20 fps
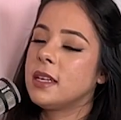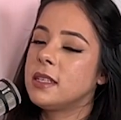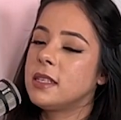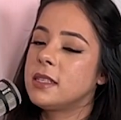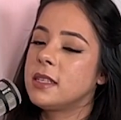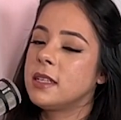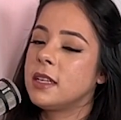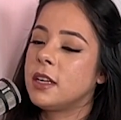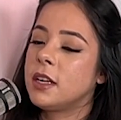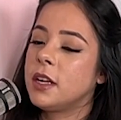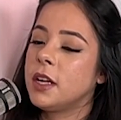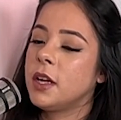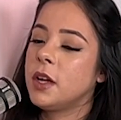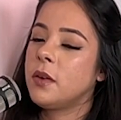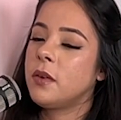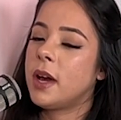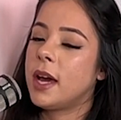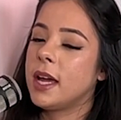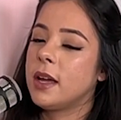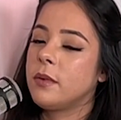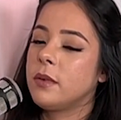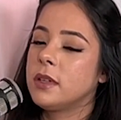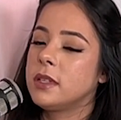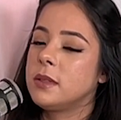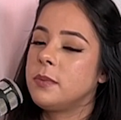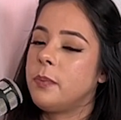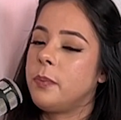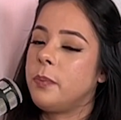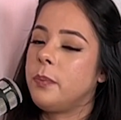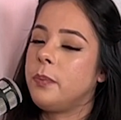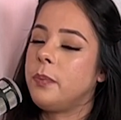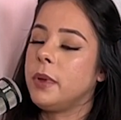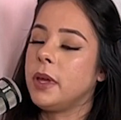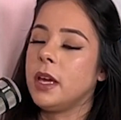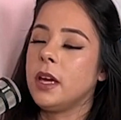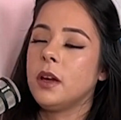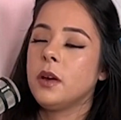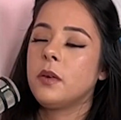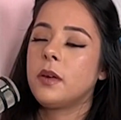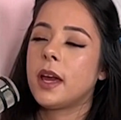scenario, I would
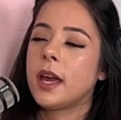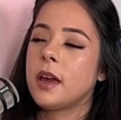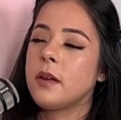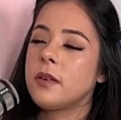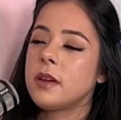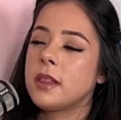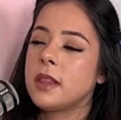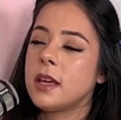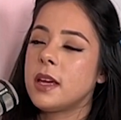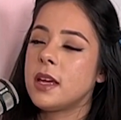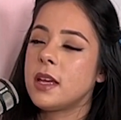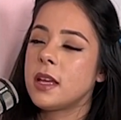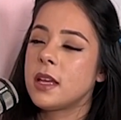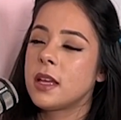be okay with it.